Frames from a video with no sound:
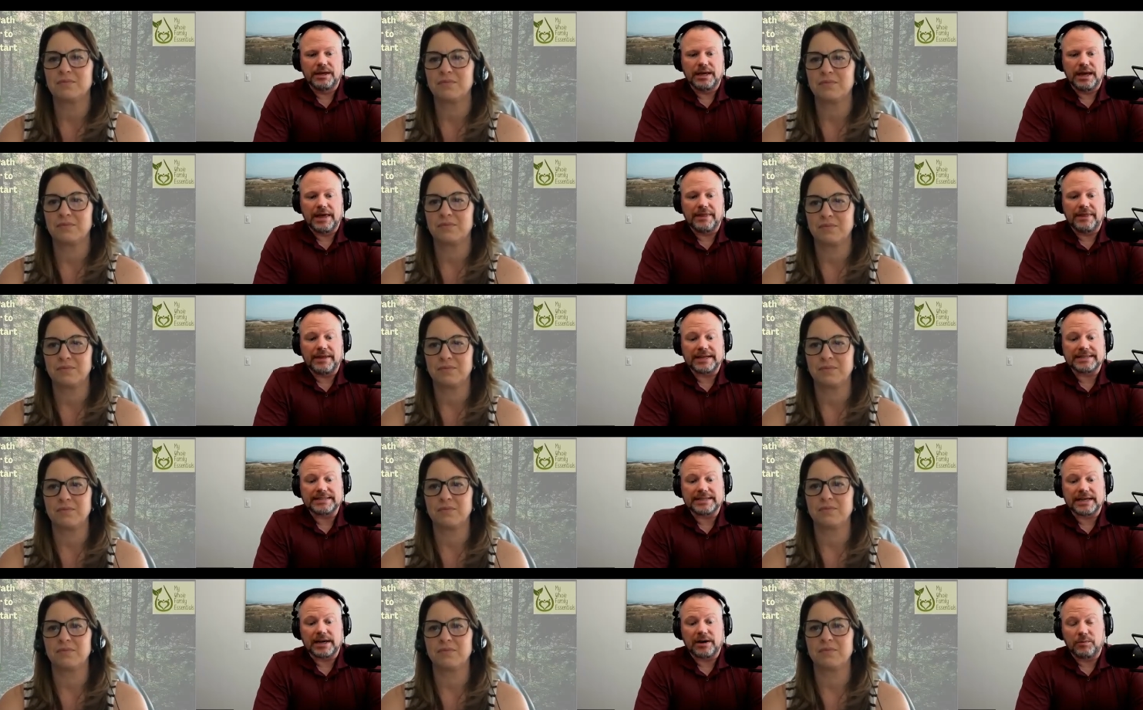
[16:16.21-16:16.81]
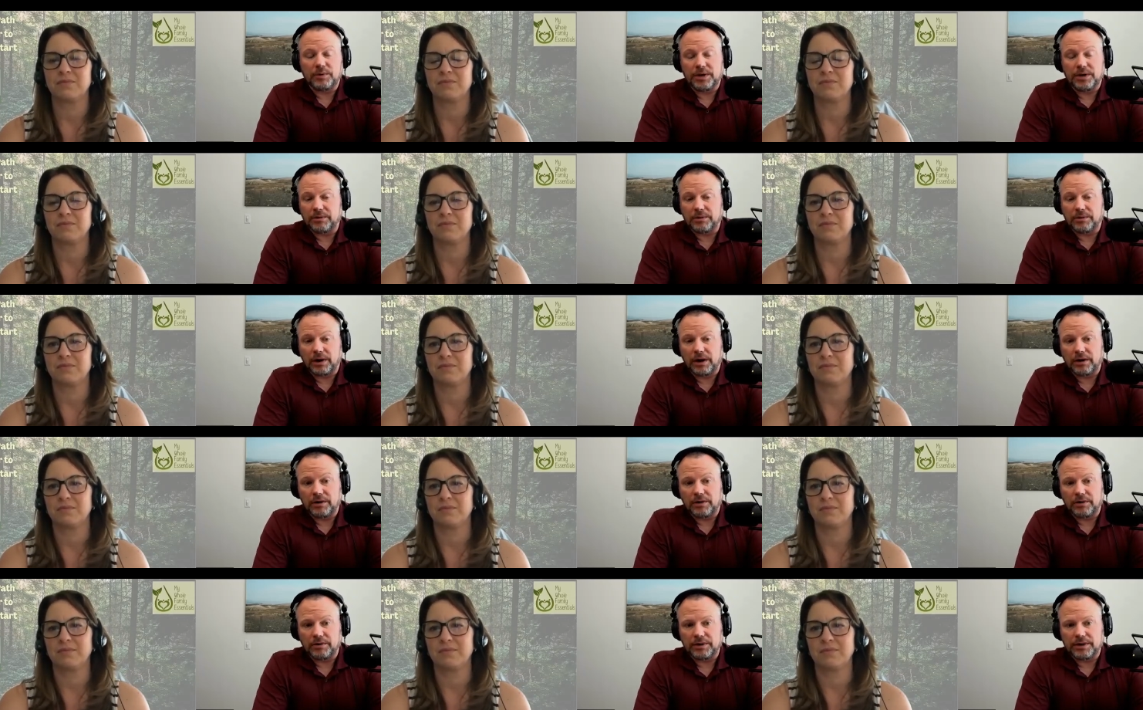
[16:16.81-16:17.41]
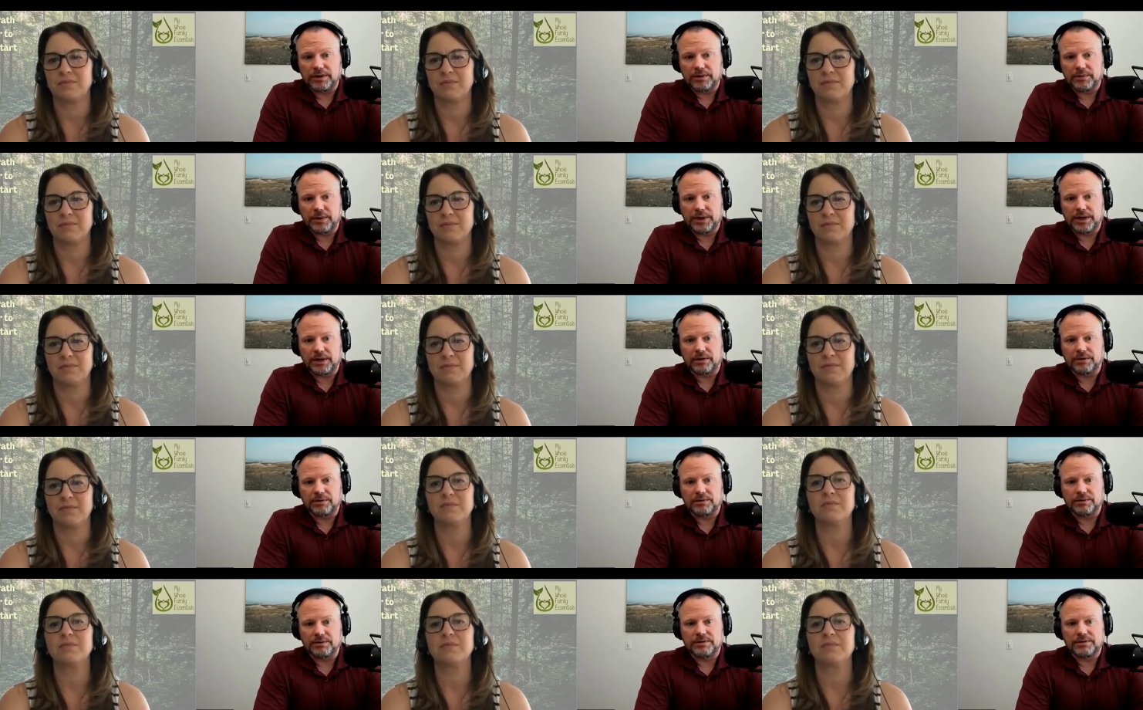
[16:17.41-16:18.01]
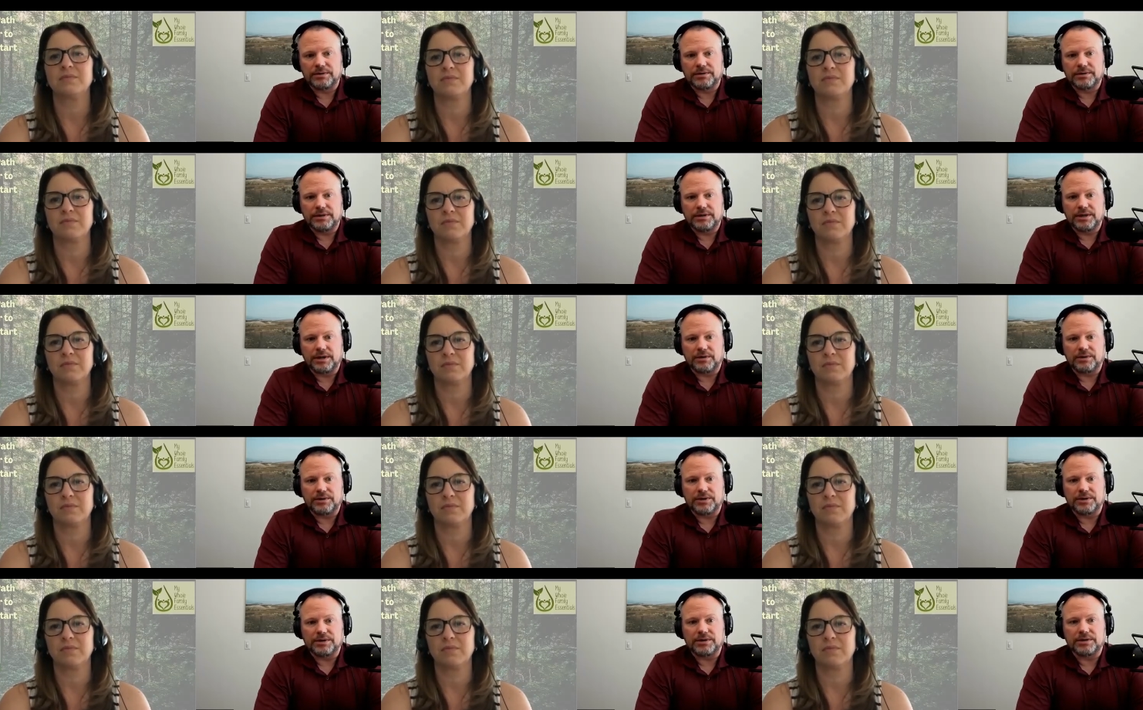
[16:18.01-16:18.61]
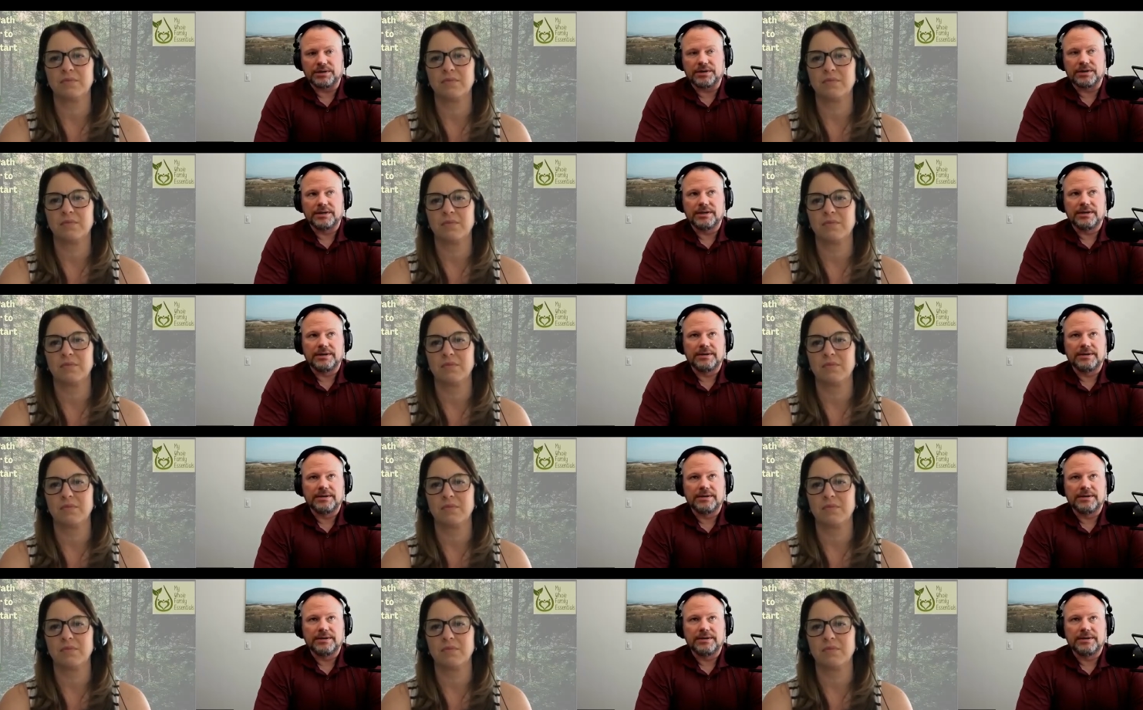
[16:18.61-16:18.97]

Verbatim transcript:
Speaker 1: and that's how we grow we don't you know you're